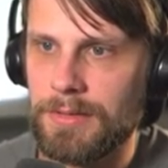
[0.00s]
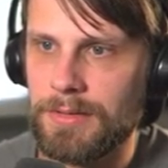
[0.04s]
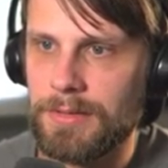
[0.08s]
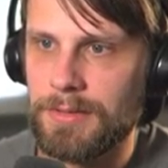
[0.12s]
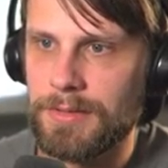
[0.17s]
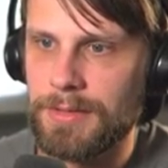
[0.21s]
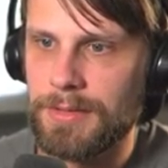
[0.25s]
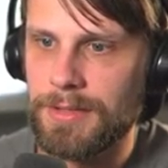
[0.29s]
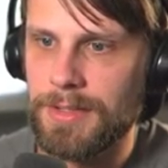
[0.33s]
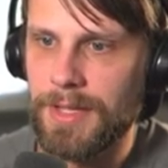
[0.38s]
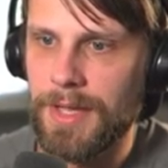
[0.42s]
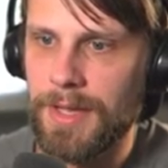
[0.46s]

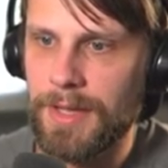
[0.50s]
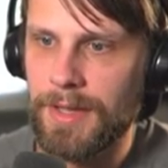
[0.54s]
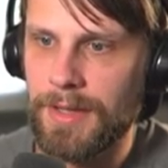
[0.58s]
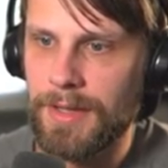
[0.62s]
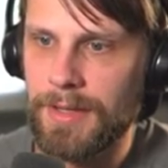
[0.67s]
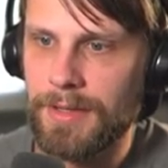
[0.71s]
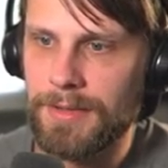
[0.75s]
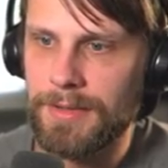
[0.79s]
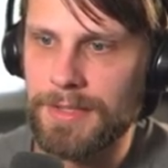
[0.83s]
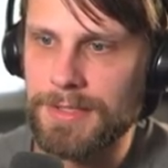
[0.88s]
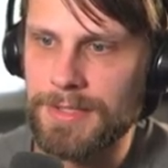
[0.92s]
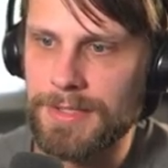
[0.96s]
Yeah, I
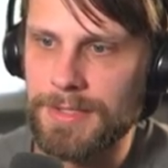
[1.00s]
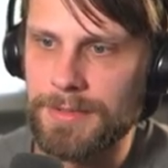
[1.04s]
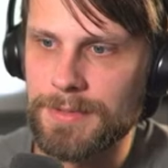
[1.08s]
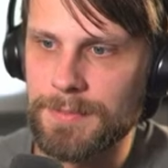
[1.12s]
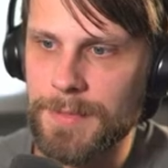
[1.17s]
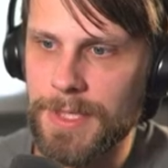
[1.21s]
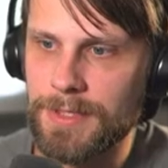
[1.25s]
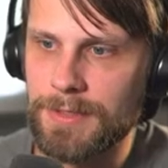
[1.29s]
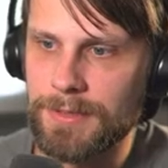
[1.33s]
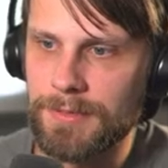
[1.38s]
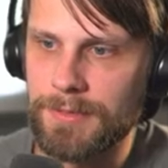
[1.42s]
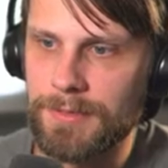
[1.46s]
think it's
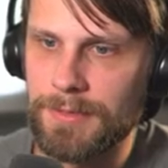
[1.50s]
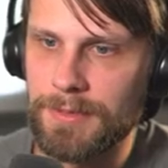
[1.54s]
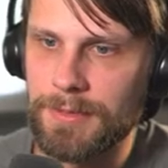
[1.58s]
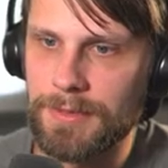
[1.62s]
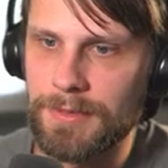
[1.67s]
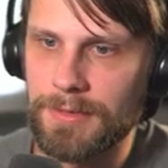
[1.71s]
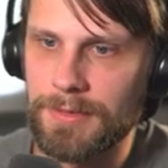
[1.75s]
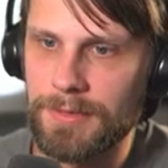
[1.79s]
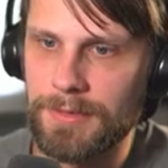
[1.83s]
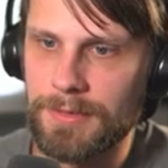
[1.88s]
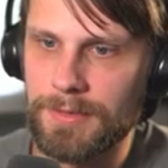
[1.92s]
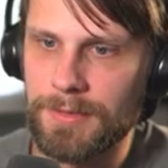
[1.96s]
Demonic
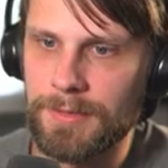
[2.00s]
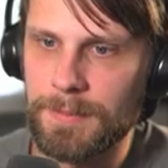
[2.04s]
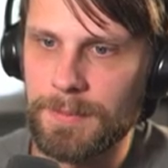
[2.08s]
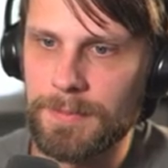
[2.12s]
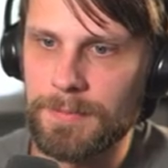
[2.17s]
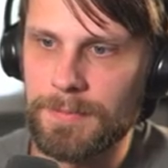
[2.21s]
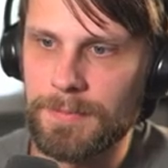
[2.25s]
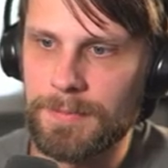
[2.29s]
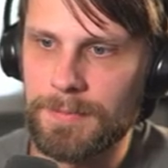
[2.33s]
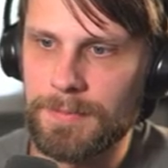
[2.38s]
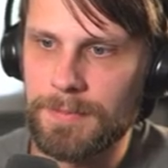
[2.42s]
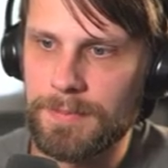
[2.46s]
Tutor. Let's...
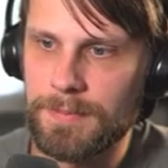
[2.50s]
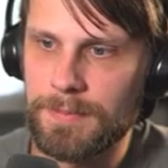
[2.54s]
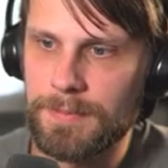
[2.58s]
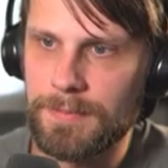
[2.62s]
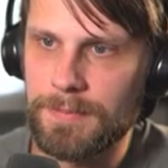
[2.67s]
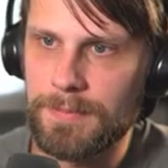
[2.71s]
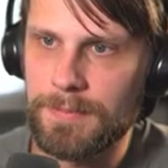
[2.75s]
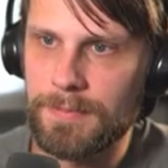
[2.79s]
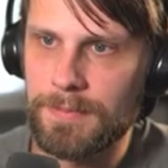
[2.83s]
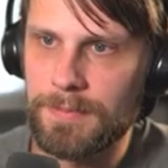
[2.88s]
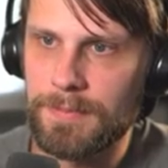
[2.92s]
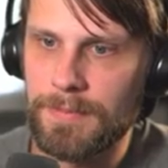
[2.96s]

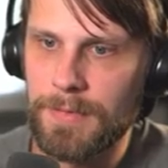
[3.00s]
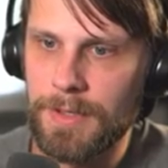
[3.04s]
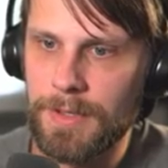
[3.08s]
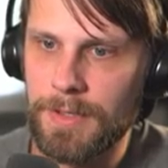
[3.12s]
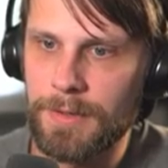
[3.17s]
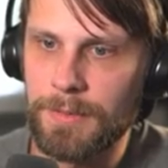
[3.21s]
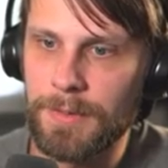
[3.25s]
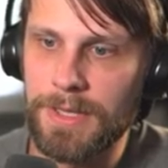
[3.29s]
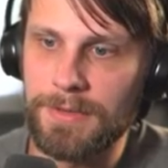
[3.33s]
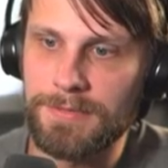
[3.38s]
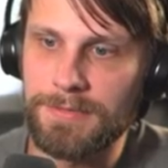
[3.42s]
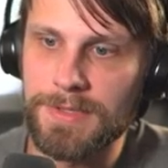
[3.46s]
Oh,
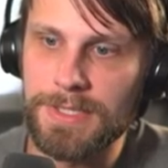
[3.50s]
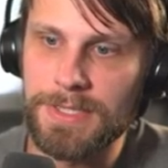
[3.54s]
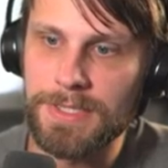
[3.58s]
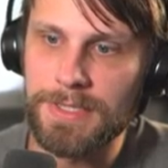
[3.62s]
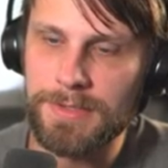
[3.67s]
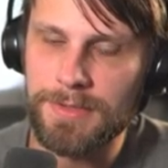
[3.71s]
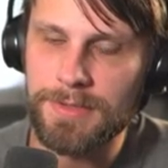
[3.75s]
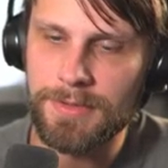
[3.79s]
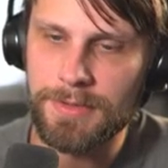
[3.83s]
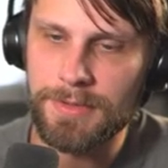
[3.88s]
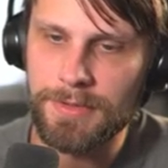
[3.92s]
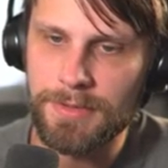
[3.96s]
we have to
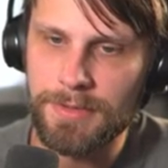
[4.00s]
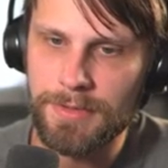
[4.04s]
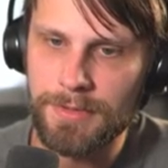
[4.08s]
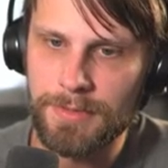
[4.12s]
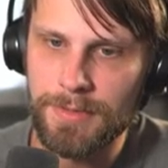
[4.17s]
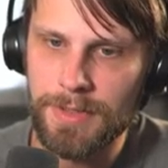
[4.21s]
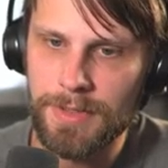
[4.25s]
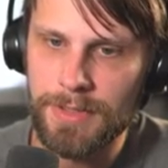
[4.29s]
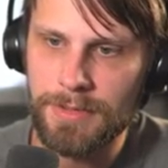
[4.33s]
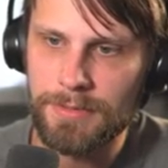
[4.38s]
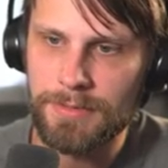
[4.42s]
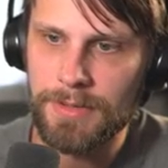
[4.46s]
discard a card,
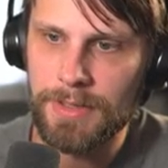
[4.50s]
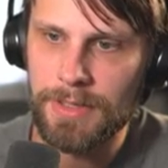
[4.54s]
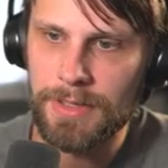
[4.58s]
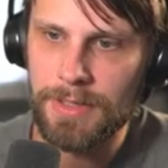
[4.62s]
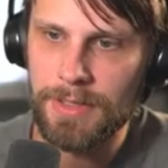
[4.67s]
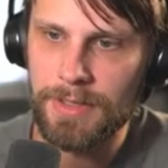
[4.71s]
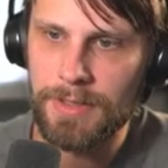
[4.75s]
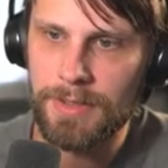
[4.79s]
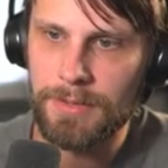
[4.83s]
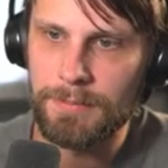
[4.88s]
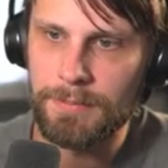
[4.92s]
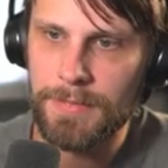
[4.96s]
right?
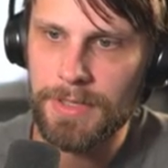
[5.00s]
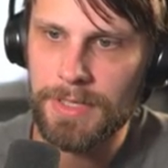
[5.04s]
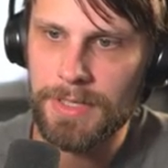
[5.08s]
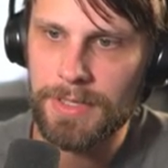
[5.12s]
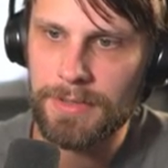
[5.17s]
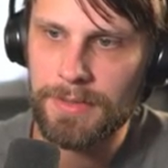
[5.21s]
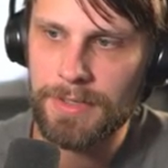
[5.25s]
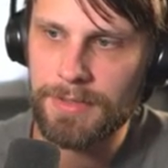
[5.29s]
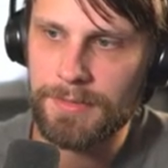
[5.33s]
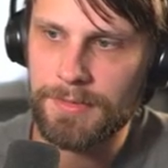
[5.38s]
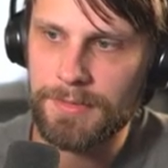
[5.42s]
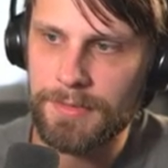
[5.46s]
I
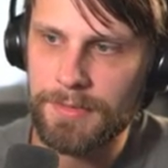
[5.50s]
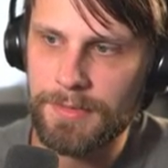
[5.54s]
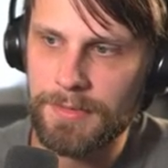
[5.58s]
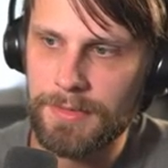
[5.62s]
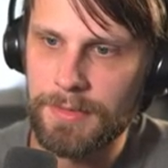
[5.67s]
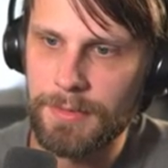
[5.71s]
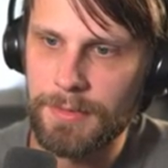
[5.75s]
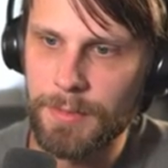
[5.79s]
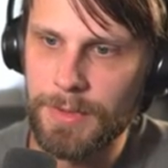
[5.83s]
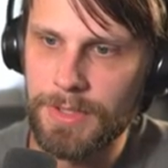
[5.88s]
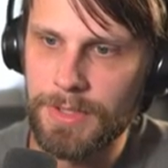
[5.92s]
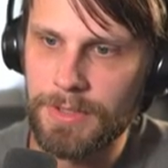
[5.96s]
think it's
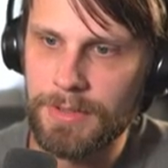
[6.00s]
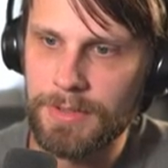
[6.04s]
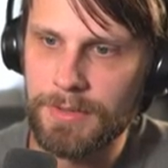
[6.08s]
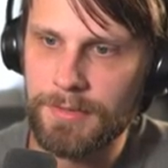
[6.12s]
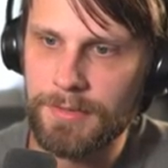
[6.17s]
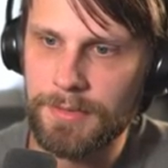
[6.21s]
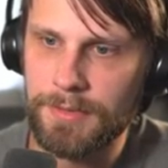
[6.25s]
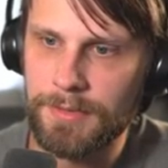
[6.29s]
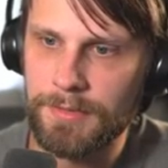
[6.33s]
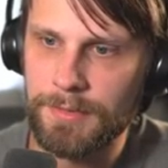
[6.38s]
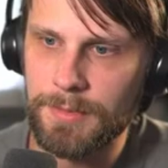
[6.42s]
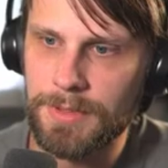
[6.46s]
the Witness,
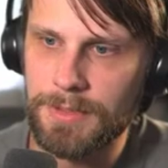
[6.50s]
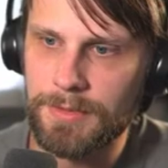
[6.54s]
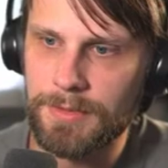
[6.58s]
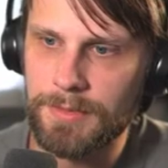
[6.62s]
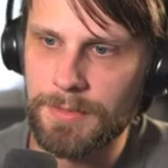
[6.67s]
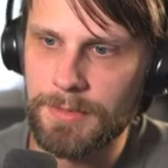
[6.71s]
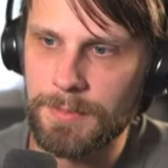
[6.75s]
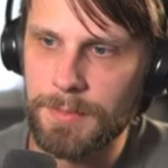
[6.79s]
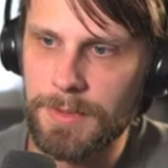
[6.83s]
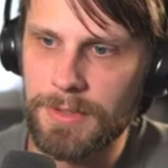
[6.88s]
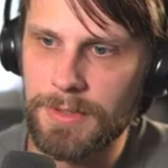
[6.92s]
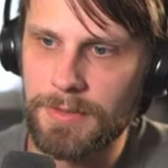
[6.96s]
because we can
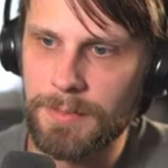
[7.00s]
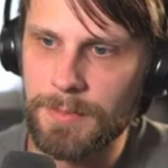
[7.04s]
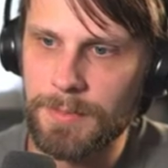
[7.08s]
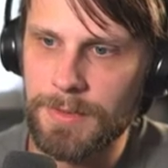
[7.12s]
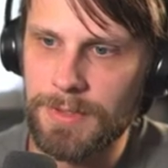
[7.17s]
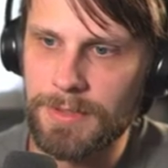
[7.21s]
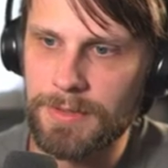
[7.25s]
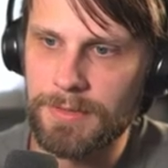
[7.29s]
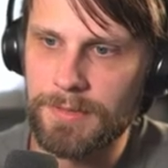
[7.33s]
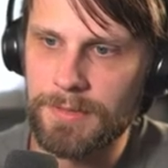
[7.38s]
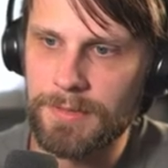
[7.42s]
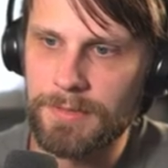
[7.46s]
just play the
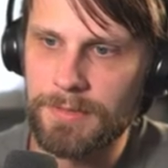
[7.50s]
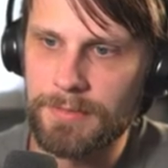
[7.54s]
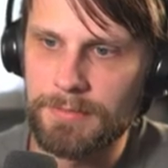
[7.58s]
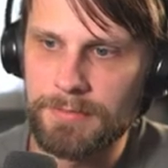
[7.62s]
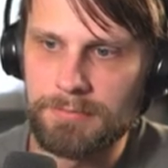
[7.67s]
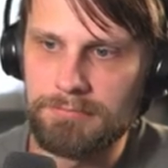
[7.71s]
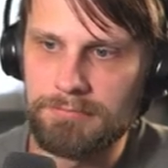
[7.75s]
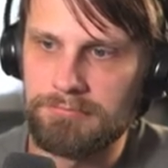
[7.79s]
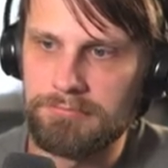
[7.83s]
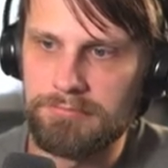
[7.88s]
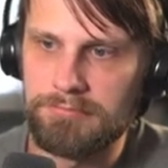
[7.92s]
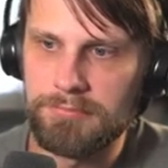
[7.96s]
Witness
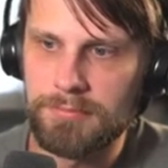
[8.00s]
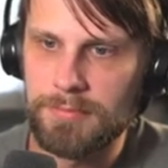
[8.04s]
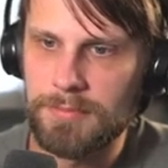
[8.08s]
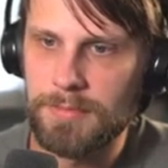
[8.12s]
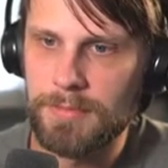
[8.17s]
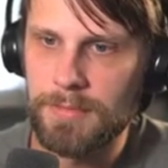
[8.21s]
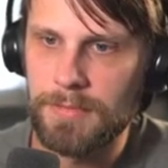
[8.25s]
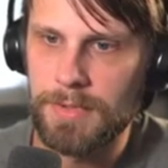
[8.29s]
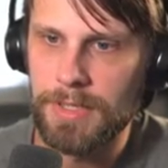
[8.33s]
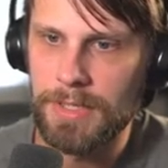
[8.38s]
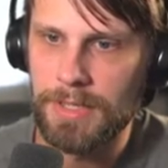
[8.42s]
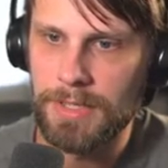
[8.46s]

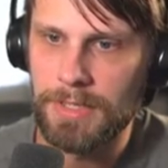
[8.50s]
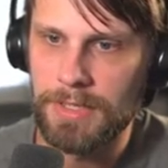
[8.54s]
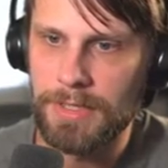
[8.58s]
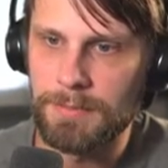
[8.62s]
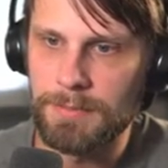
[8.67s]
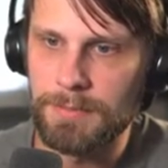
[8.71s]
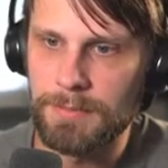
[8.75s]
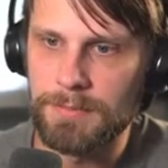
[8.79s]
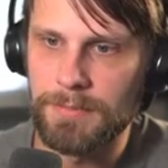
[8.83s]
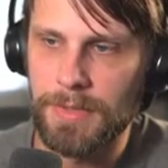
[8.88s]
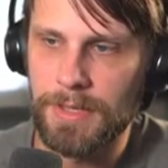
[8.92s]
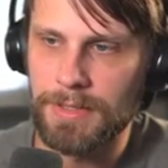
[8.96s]

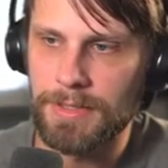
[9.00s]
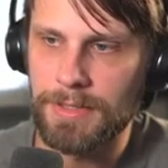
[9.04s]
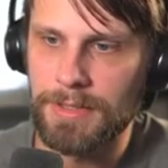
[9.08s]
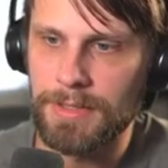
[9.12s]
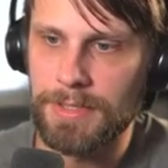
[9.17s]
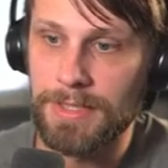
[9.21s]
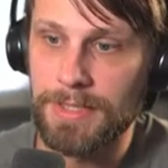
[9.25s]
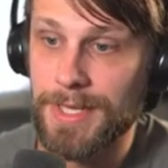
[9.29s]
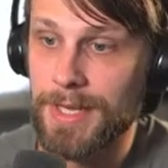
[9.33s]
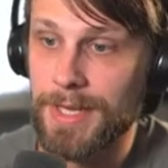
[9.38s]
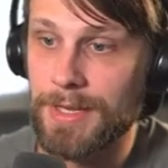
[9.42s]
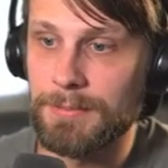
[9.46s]
at any
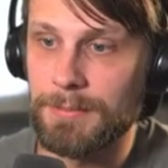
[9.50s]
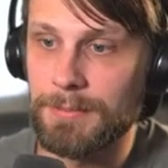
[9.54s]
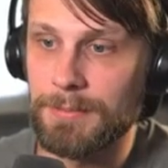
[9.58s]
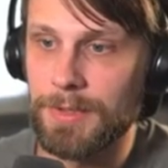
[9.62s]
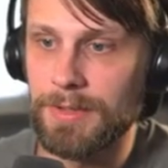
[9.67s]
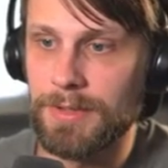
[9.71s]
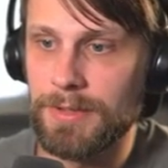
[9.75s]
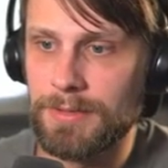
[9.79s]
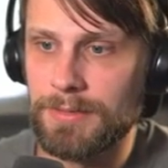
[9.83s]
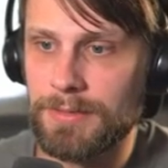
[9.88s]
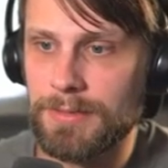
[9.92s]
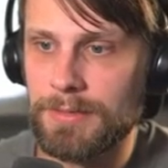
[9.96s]
time,
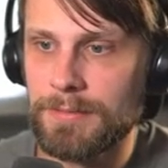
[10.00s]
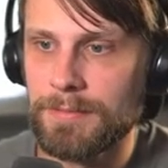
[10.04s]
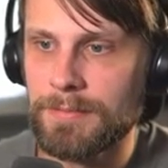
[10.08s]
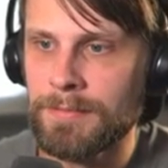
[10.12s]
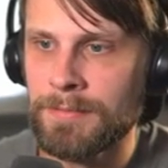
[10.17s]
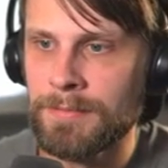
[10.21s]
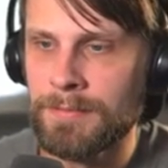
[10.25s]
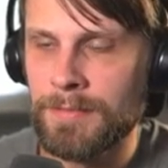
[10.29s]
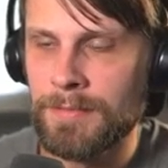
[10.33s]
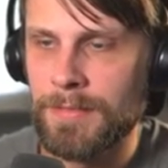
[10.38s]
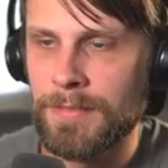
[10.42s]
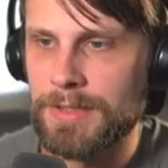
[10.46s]
really.
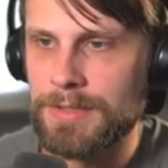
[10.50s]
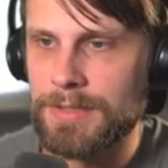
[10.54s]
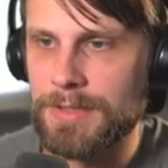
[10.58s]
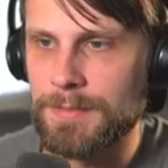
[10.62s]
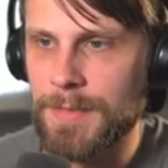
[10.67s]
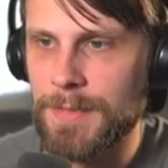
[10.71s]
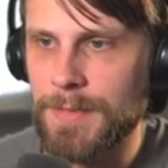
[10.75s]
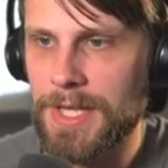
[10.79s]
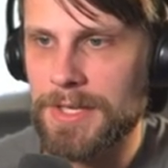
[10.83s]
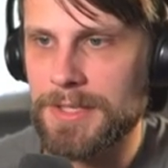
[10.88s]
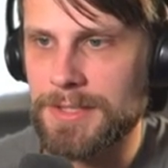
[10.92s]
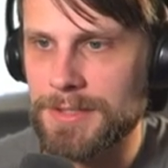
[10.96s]

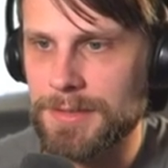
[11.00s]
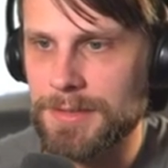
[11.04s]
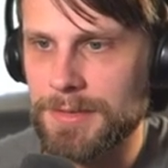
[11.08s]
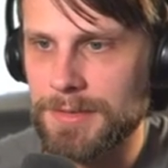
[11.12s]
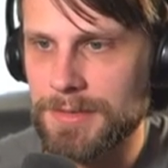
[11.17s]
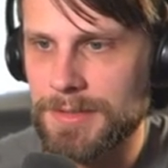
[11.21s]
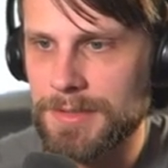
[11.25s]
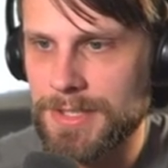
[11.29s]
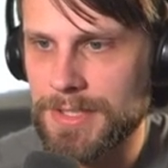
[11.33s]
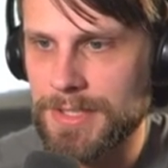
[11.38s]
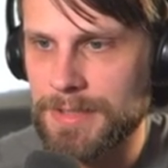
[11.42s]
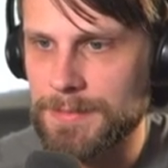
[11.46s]
Demonic Tutor
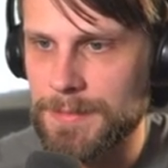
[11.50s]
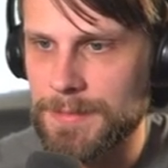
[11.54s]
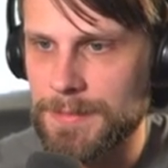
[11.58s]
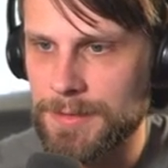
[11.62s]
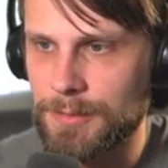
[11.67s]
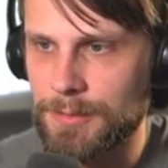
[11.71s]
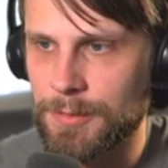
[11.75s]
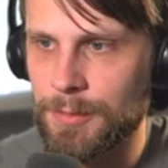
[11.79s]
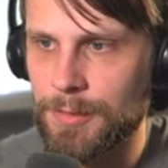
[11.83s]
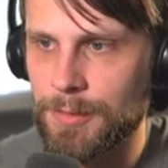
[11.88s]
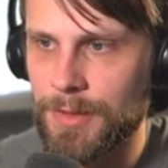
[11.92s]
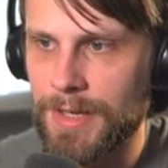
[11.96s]
seems
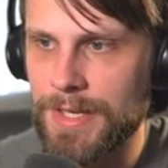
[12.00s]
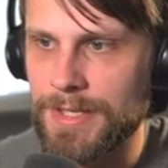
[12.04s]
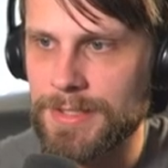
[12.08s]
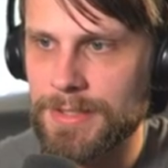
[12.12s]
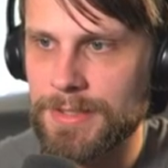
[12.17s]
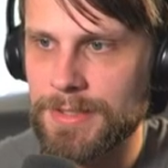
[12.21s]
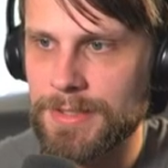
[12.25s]
great.